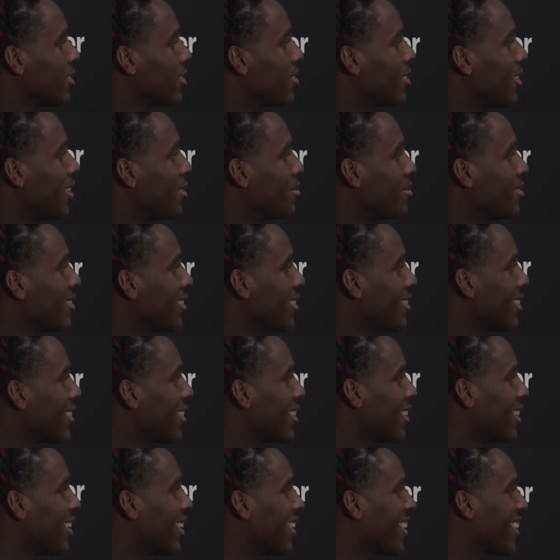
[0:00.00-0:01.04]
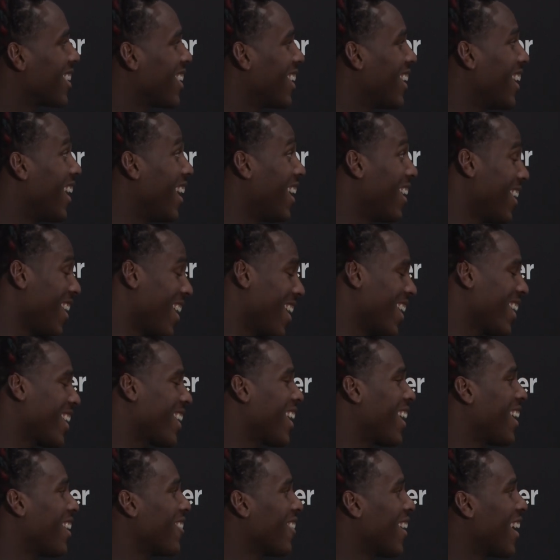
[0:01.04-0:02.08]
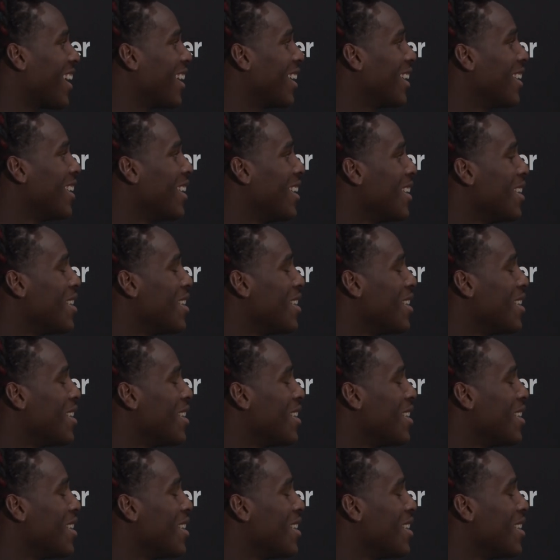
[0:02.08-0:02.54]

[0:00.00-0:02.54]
So, and AK, right.